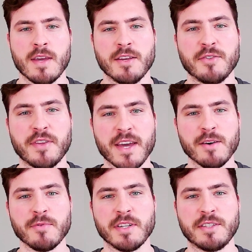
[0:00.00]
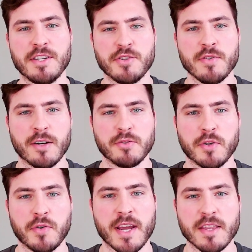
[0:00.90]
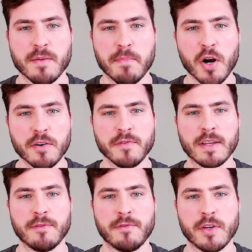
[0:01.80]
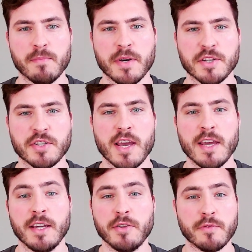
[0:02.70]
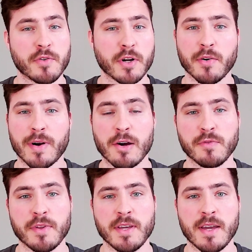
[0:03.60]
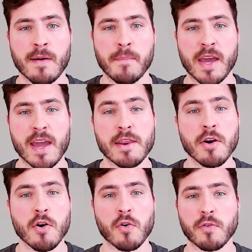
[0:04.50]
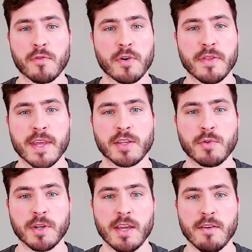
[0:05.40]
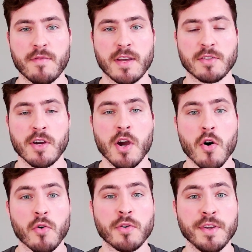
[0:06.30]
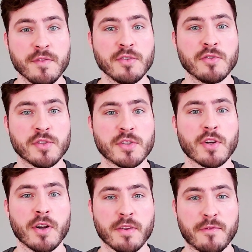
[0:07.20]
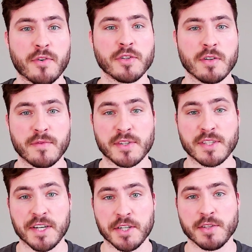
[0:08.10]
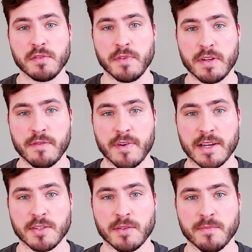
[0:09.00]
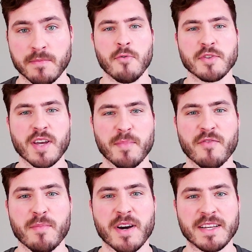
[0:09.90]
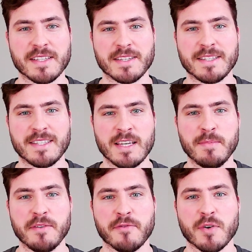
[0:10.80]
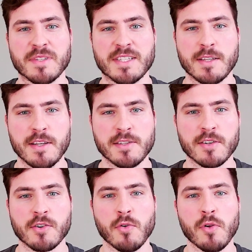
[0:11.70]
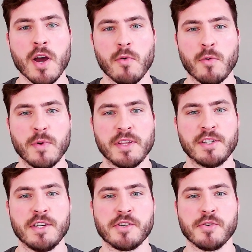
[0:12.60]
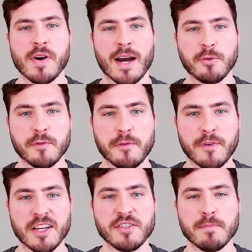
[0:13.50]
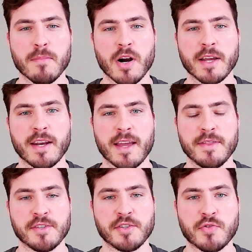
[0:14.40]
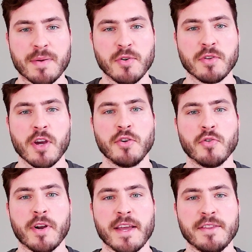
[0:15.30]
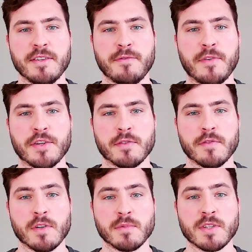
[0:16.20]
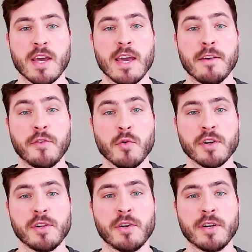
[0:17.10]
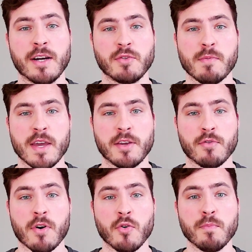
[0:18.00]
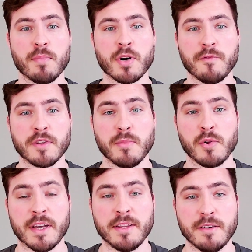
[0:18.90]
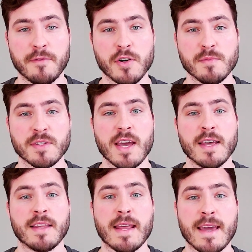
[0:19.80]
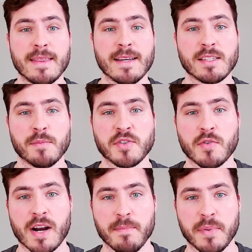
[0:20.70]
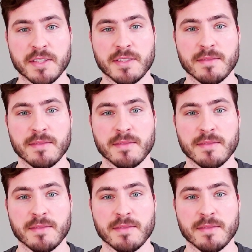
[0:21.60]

Today I want to teach you how to create the perfect film pitch, either for a crowdfunding campaign or for a networking event, or even to start first conversations with an investor. What's up everybody, this is ZB from Cine, where we teach you how to fund, market and distribute your indie feature films. If you want to learn how to make your own profitable indie films, then hit that subscribe button.